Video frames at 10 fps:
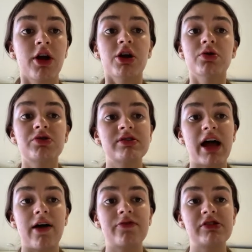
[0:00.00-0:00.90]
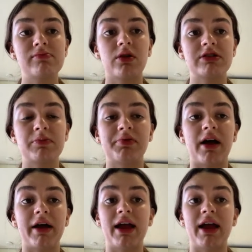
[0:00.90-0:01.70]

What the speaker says: you just have to multiply